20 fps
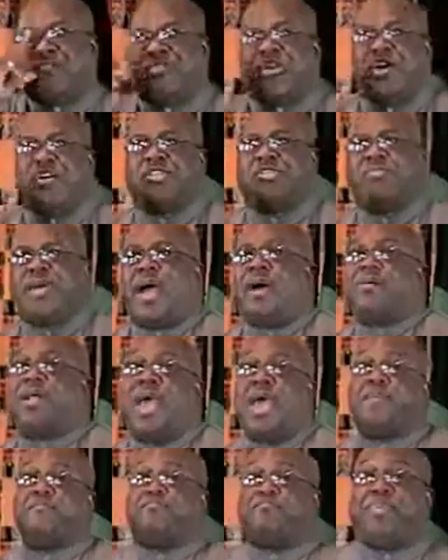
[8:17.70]
turns around
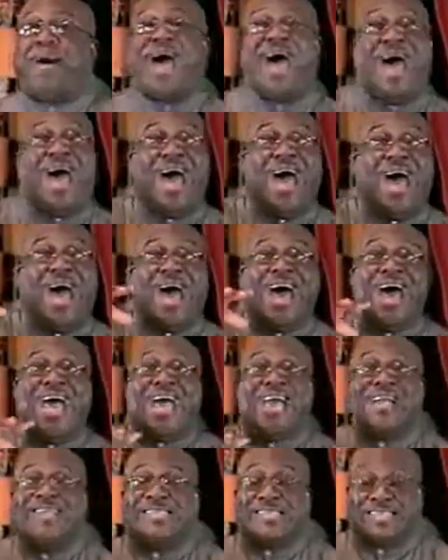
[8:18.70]
and
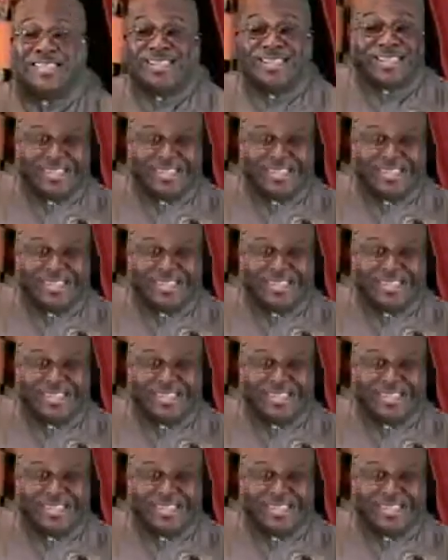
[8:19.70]
buys the